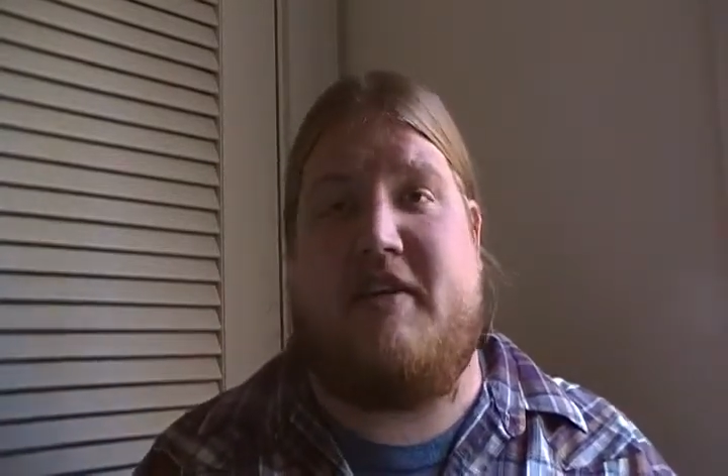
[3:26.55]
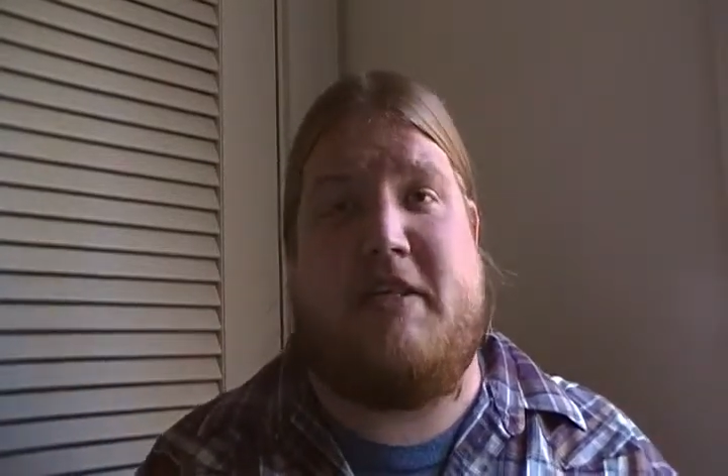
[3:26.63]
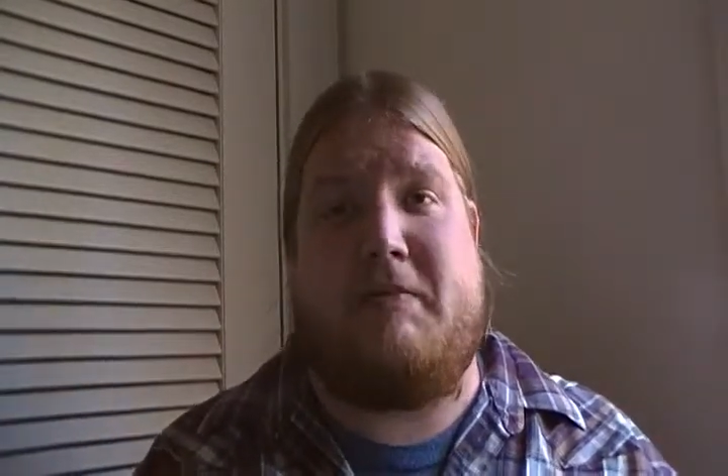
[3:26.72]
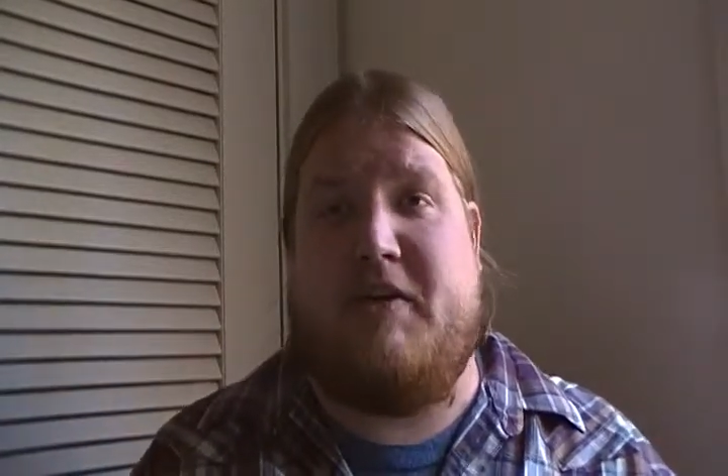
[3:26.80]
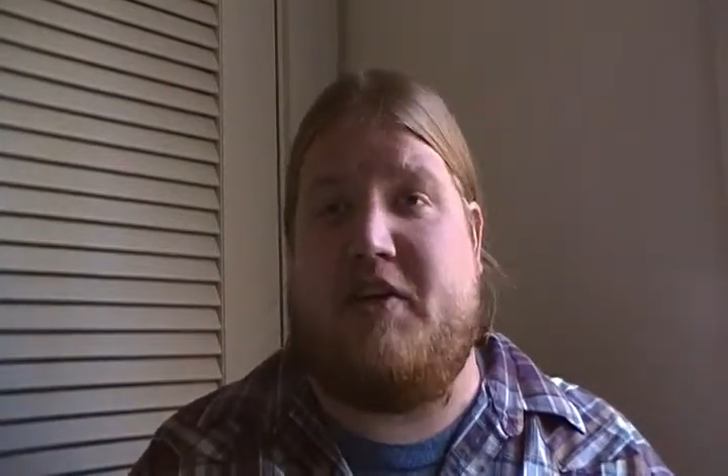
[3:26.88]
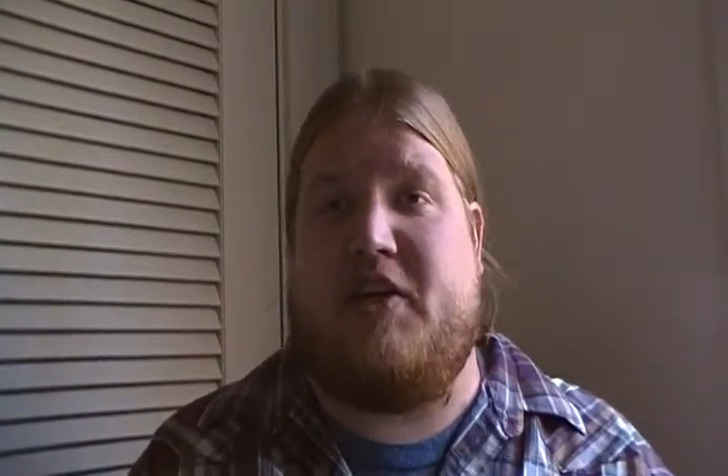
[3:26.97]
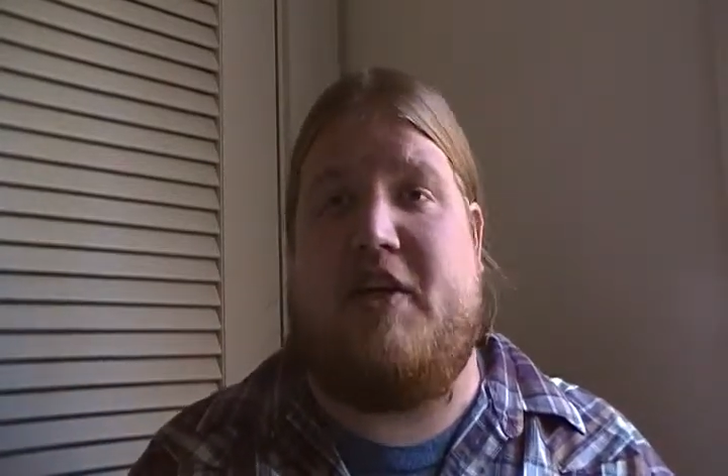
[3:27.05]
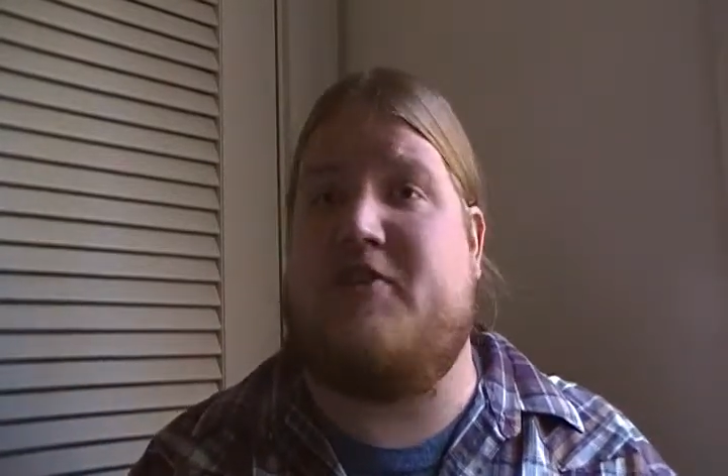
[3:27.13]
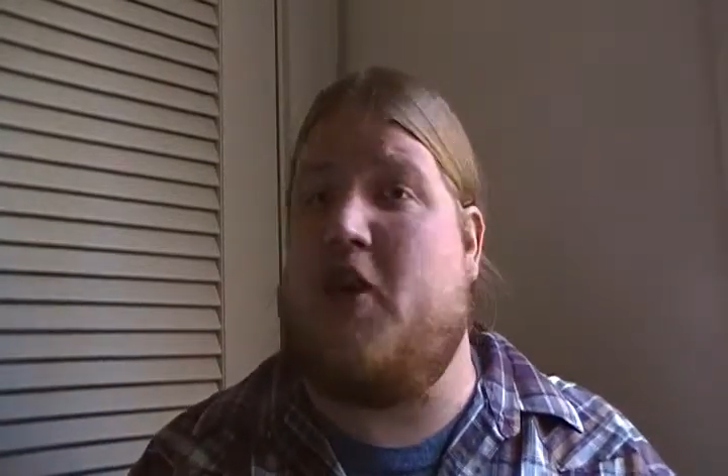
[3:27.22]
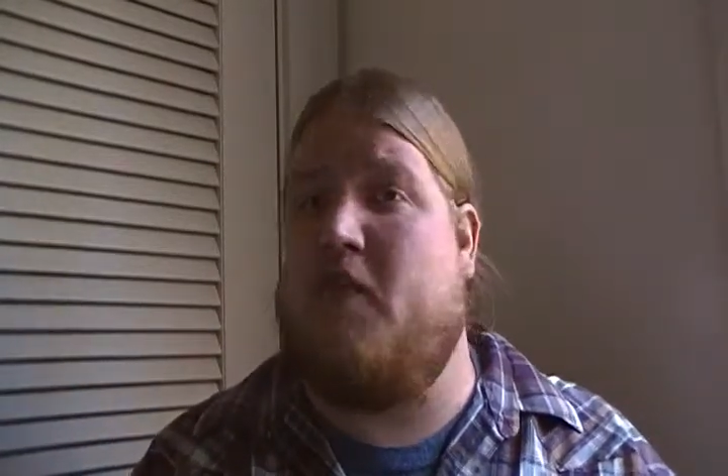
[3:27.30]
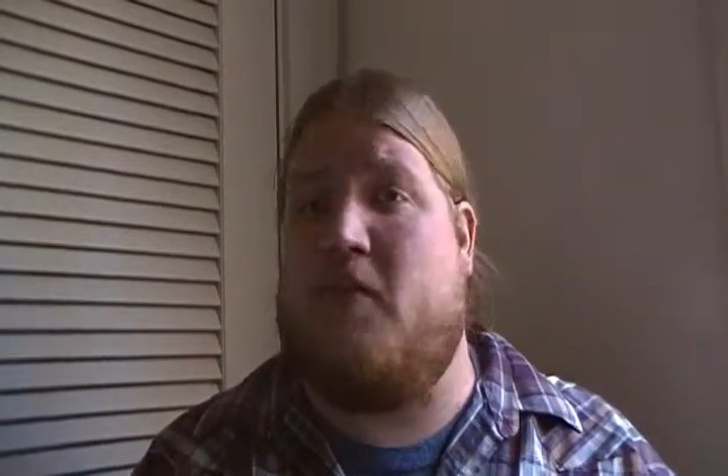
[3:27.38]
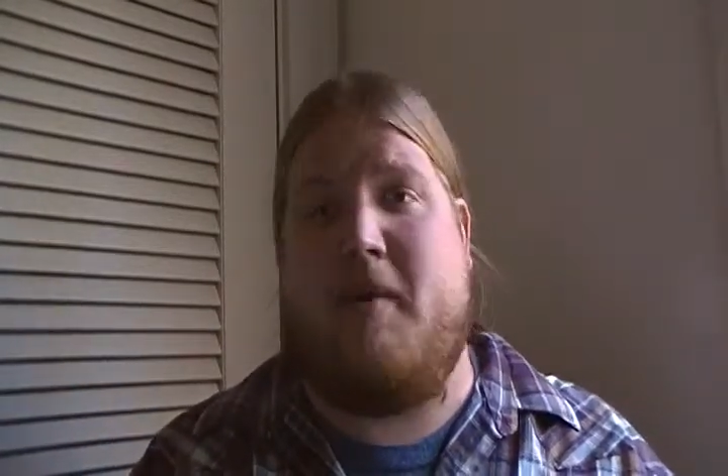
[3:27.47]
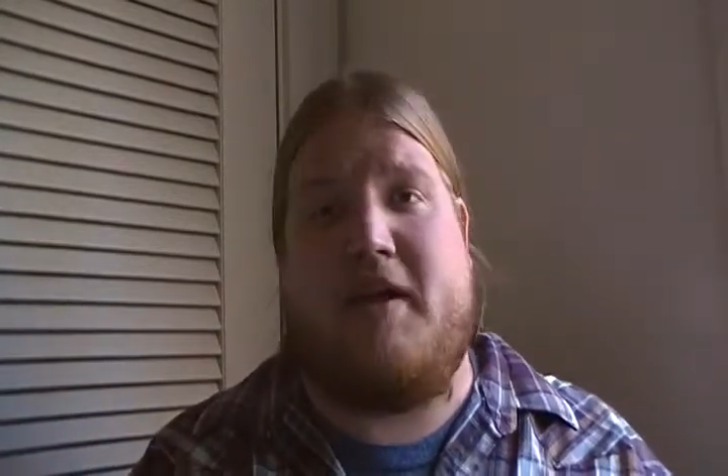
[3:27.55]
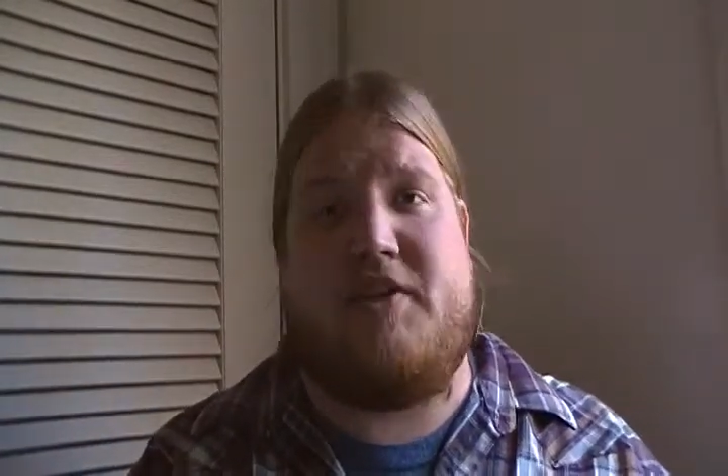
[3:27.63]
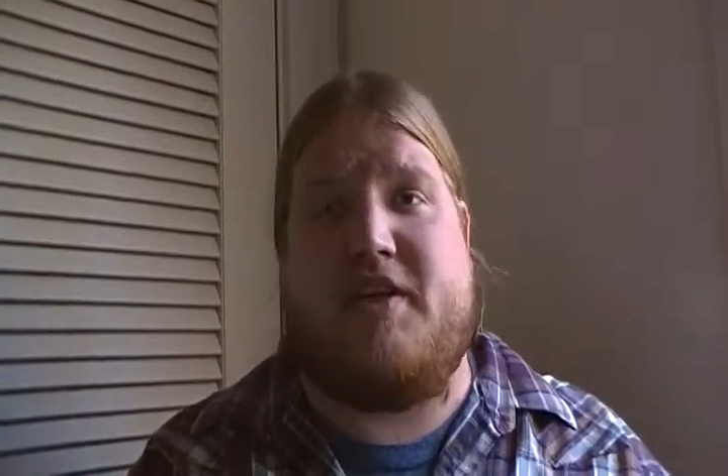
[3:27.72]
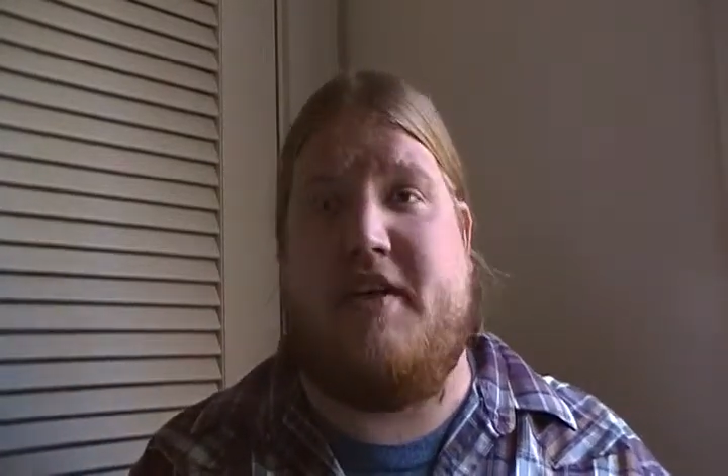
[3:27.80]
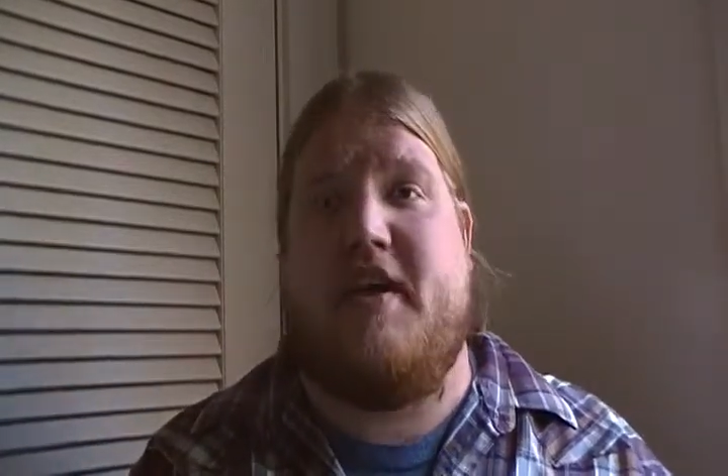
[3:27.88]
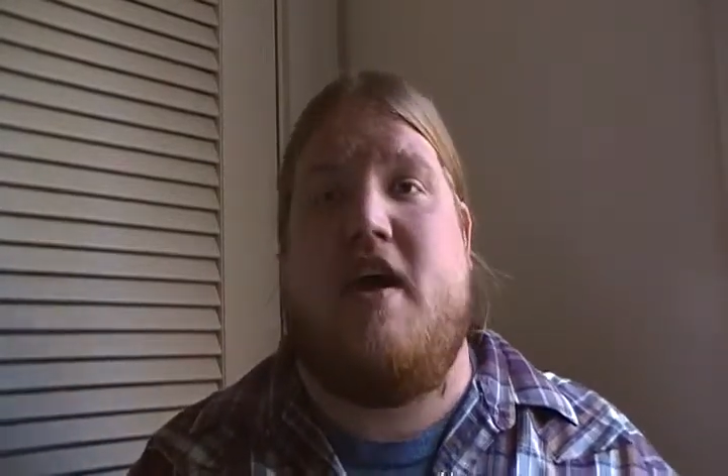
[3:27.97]
in its mission, is over
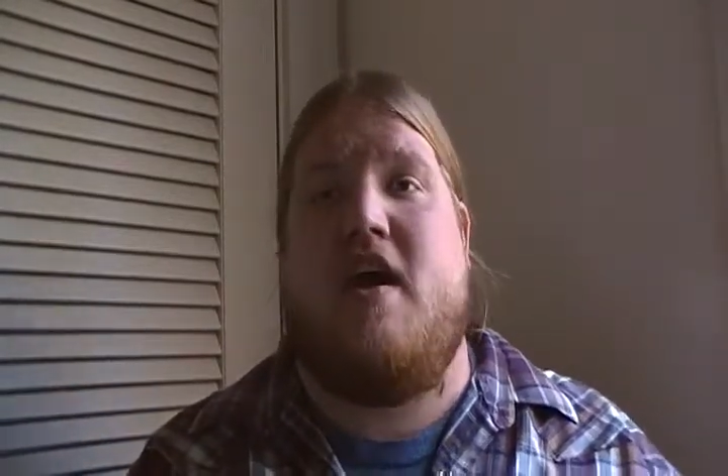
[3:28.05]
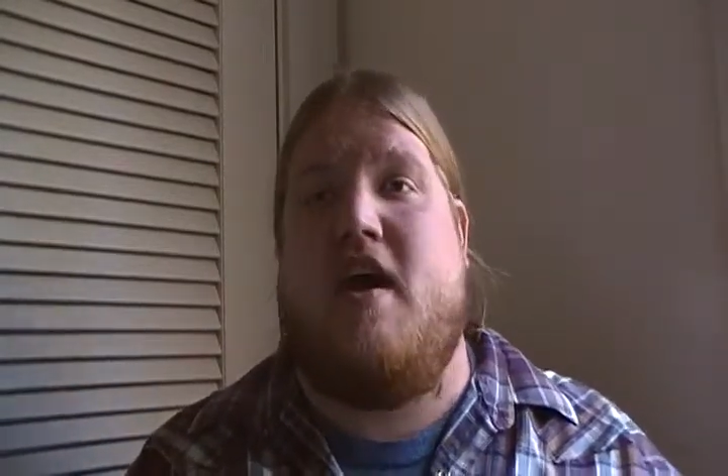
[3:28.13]
budget,